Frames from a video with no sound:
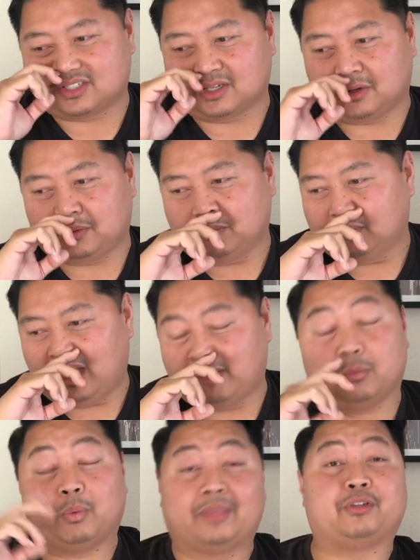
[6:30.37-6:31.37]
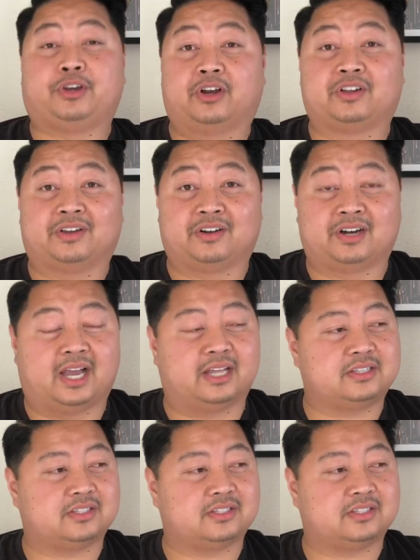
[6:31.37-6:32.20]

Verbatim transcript: So like, whether you're good or not.